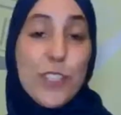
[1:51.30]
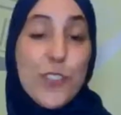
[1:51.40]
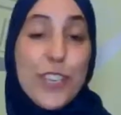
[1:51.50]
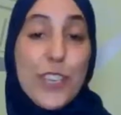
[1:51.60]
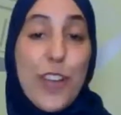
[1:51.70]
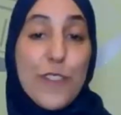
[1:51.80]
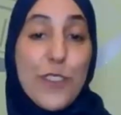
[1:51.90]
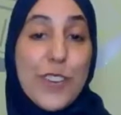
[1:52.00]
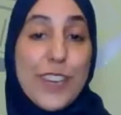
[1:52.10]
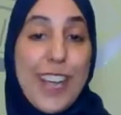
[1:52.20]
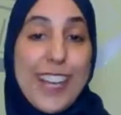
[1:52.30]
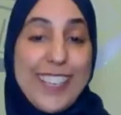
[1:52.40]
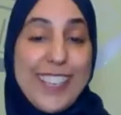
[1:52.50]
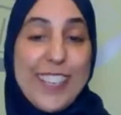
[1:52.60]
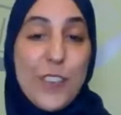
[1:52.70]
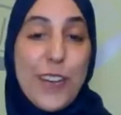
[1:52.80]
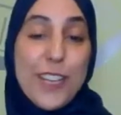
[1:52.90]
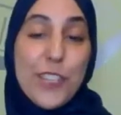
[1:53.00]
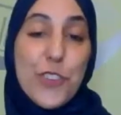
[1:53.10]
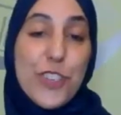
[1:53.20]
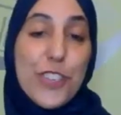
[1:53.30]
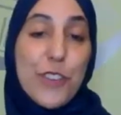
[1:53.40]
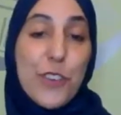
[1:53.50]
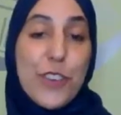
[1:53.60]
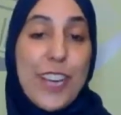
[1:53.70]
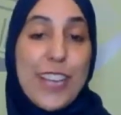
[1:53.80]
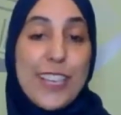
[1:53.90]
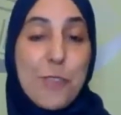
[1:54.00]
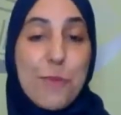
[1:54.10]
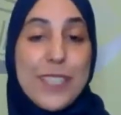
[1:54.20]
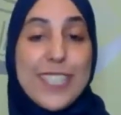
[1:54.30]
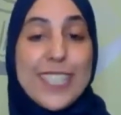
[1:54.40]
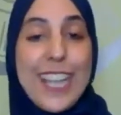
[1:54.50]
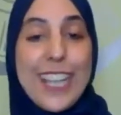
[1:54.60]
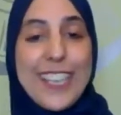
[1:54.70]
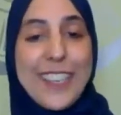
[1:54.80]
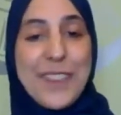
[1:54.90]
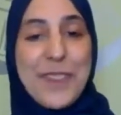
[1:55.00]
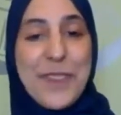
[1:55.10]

a student of the Quran. You are a student of the Quran and you're busy studying.